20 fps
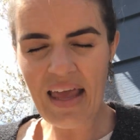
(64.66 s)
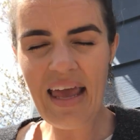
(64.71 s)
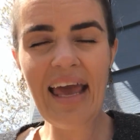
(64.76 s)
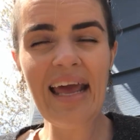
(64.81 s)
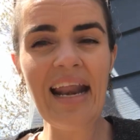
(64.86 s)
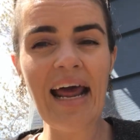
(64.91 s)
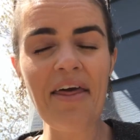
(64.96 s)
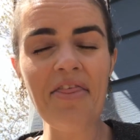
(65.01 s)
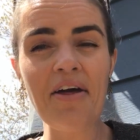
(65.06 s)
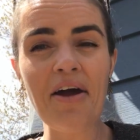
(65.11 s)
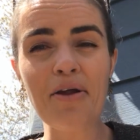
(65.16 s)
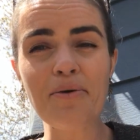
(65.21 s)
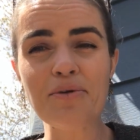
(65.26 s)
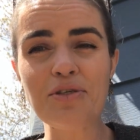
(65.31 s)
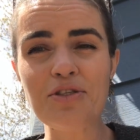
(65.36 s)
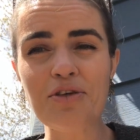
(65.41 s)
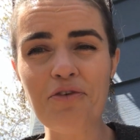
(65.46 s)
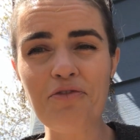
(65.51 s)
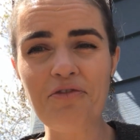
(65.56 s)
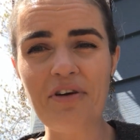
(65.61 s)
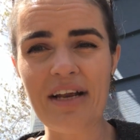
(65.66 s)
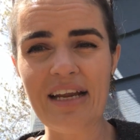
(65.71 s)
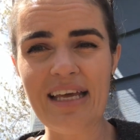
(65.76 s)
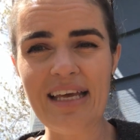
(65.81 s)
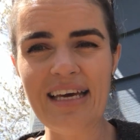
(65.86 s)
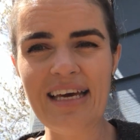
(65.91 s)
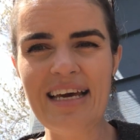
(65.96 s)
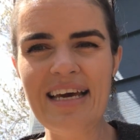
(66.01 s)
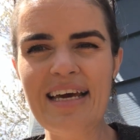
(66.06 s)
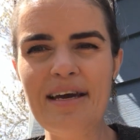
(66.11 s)
and I thought it was so
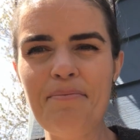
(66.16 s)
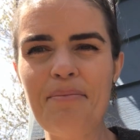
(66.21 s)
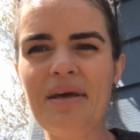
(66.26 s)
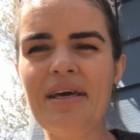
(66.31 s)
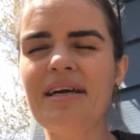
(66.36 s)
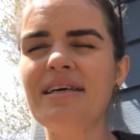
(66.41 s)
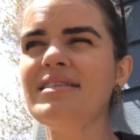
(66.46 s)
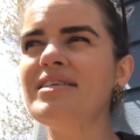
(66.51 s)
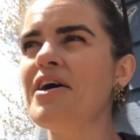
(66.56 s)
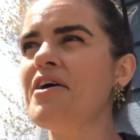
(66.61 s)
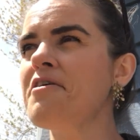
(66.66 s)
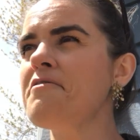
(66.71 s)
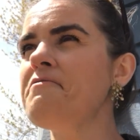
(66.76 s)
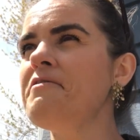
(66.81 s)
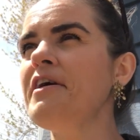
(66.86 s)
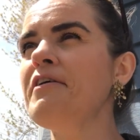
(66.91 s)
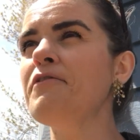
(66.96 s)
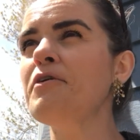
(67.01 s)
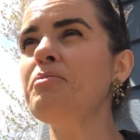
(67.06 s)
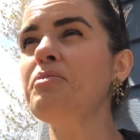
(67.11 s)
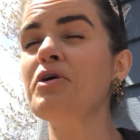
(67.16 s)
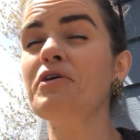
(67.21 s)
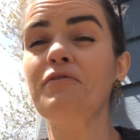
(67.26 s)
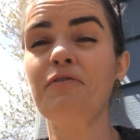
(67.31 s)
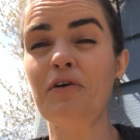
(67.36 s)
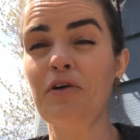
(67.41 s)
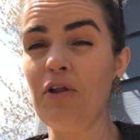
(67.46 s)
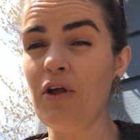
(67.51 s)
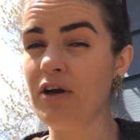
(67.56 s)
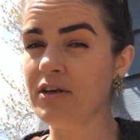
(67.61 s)
funny because our favorite book
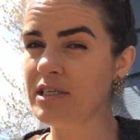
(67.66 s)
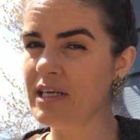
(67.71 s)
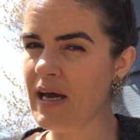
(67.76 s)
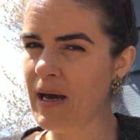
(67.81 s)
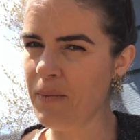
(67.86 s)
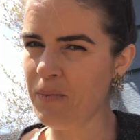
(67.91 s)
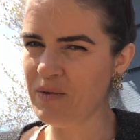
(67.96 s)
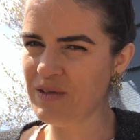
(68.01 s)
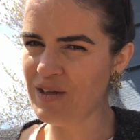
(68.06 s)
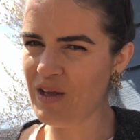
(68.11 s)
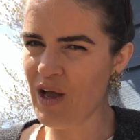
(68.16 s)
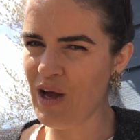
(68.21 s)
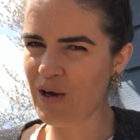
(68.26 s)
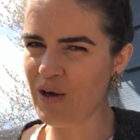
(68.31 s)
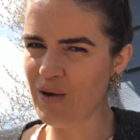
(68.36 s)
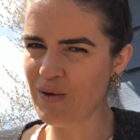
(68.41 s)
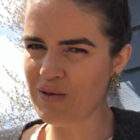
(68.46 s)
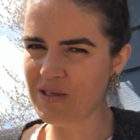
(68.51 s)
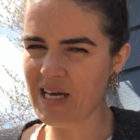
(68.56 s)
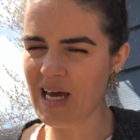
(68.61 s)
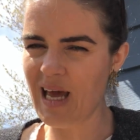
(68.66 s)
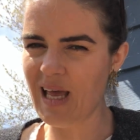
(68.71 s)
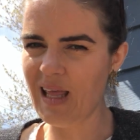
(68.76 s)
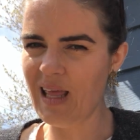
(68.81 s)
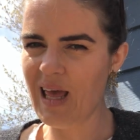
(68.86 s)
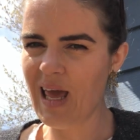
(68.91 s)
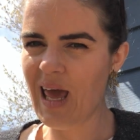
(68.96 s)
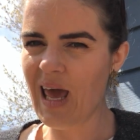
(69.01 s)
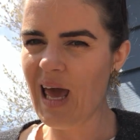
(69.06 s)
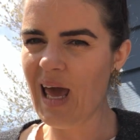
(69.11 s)
for a long time was Log
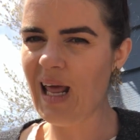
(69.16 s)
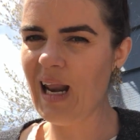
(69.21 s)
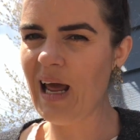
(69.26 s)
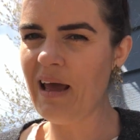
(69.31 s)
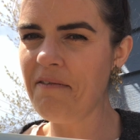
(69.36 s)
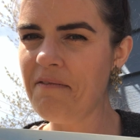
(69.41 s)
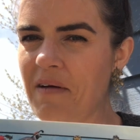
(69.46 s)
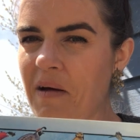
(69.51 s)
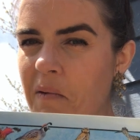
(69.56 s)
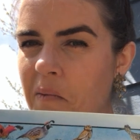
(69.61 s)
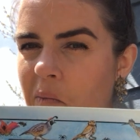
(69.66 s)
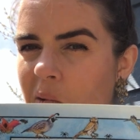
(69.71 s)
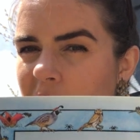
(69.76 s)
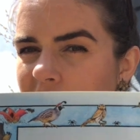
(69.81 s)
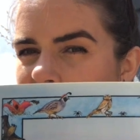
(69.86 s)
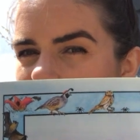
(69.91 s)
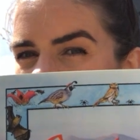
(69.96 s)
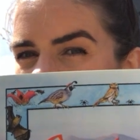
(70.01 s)
Hotel, and I found one